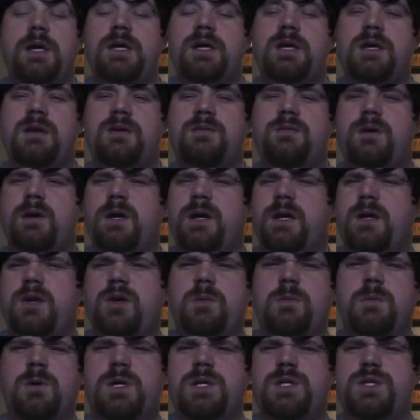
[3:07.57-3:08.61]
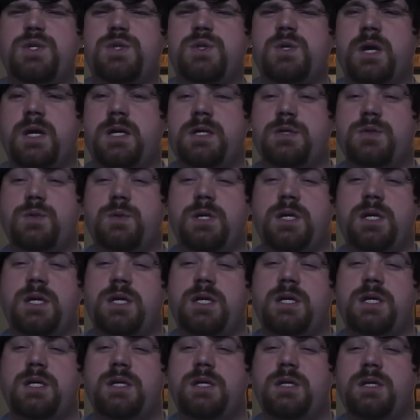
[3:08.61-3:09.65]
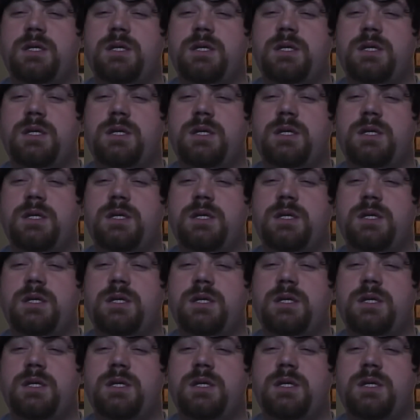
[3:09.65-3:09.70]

in a very humorous, strange way.